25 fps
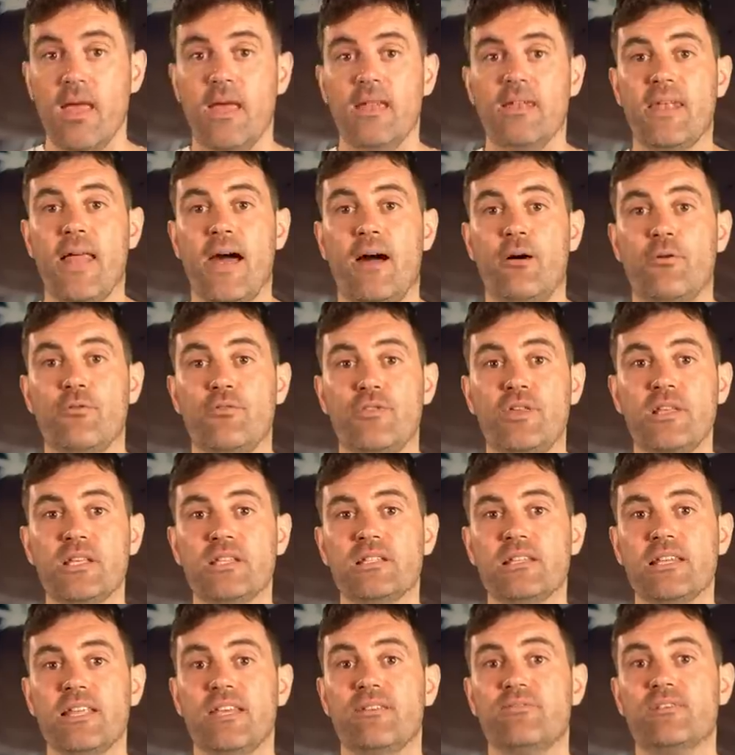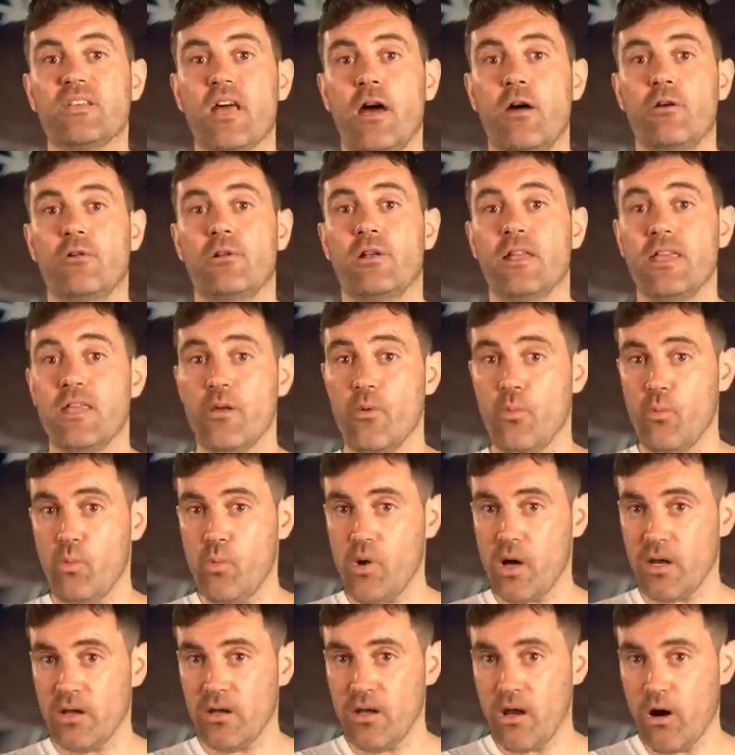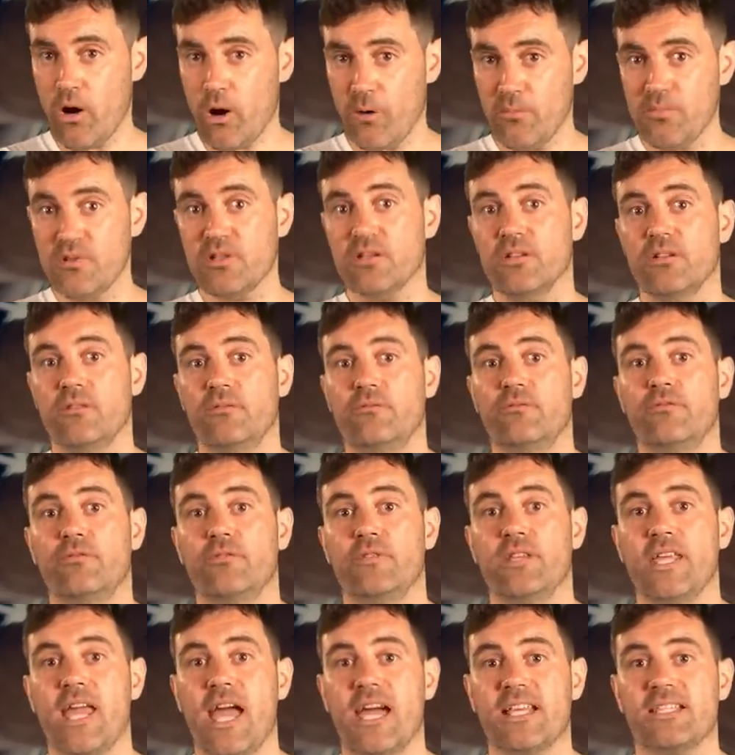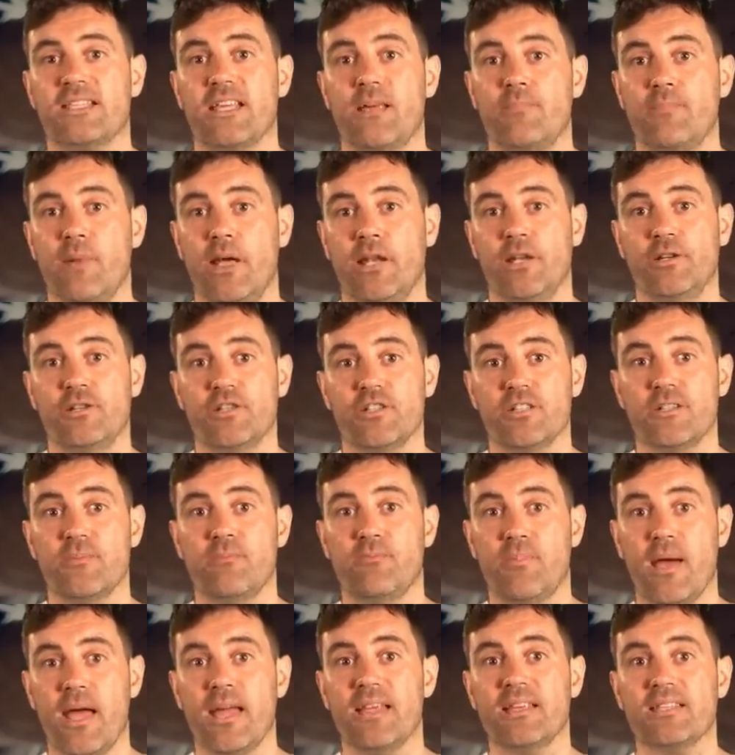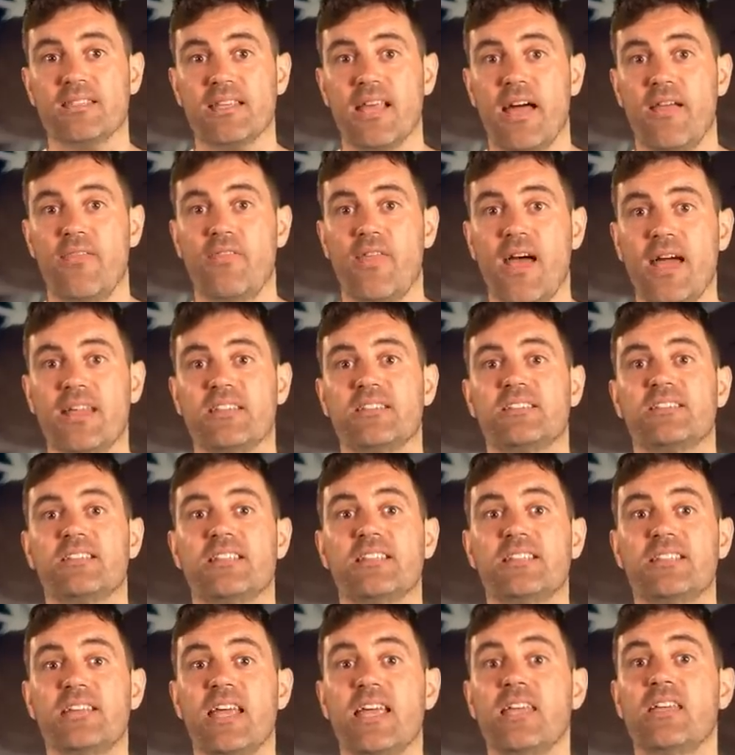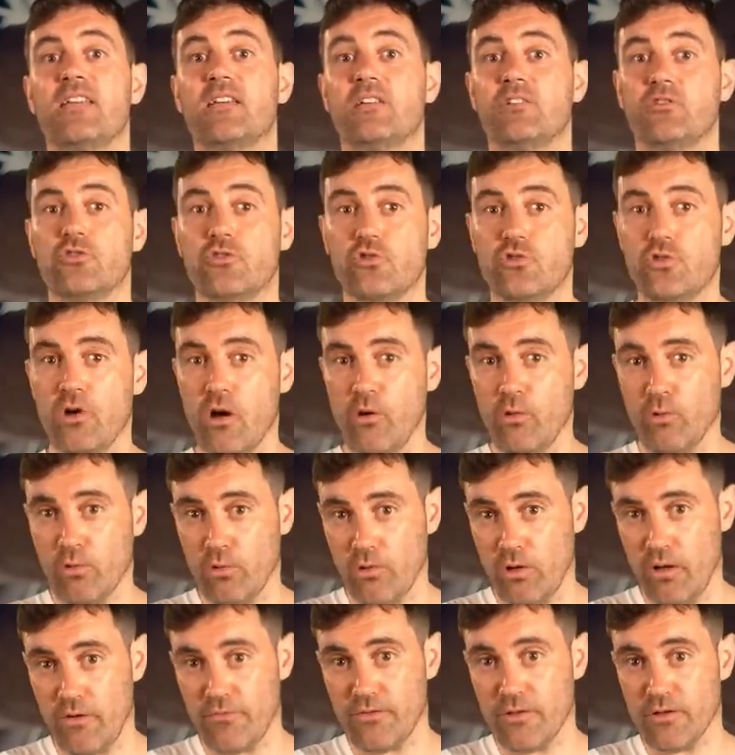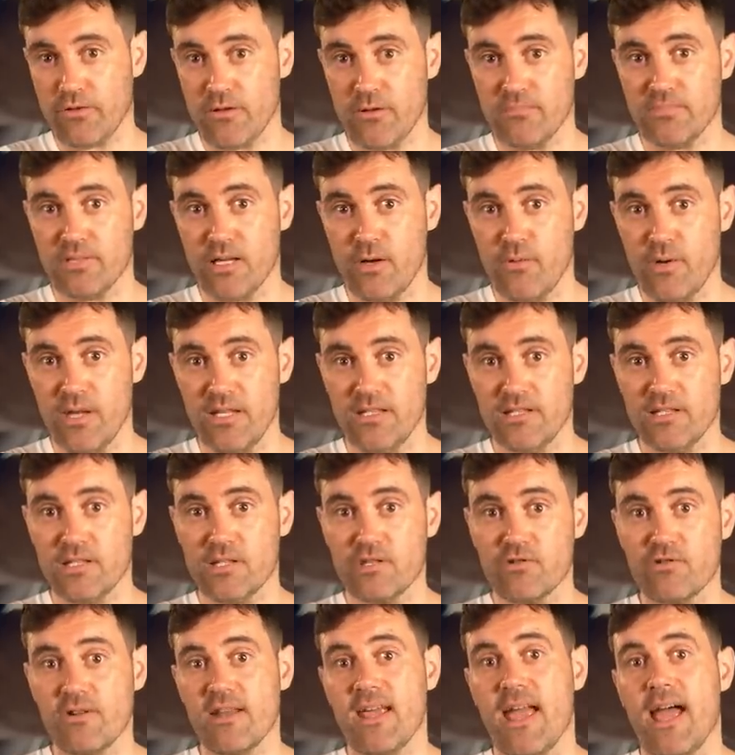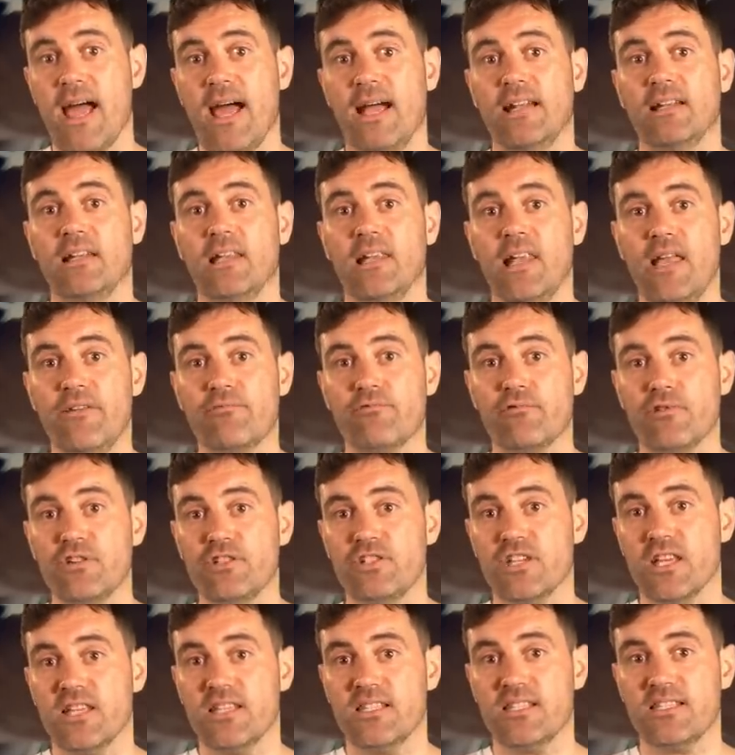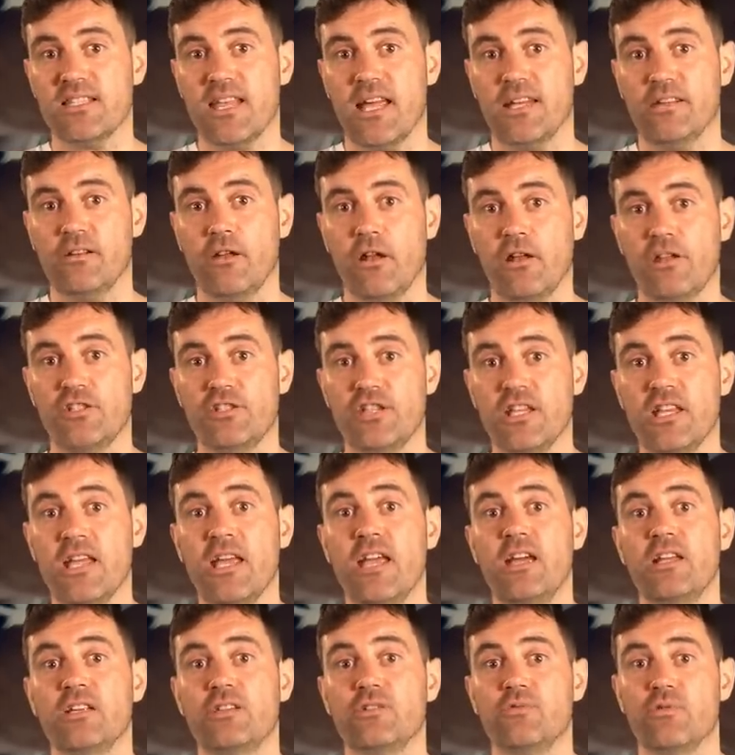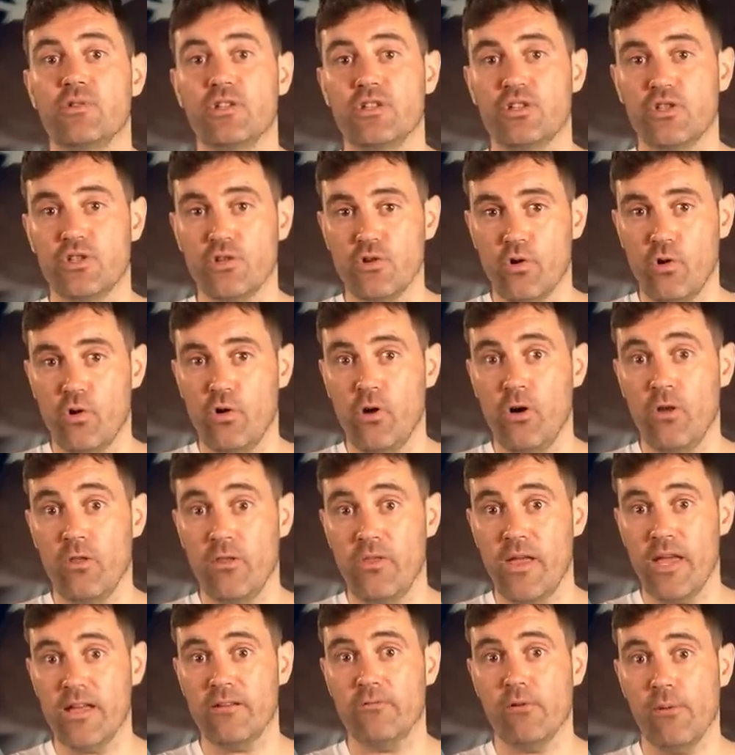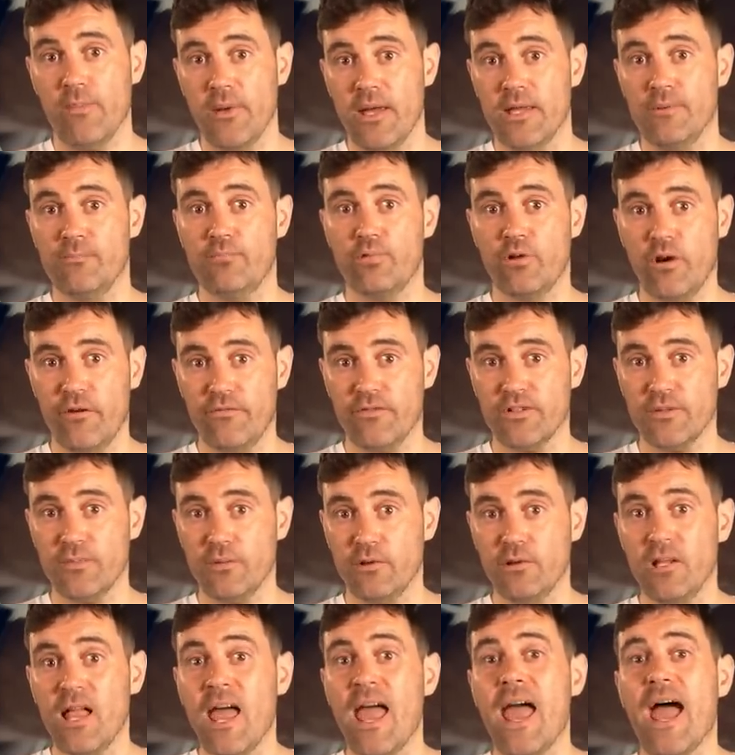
Now, this leaves only one option for the asset managers and banks, and that's to take control of the crypto industry and leverage its technology to ensure they remain profitable,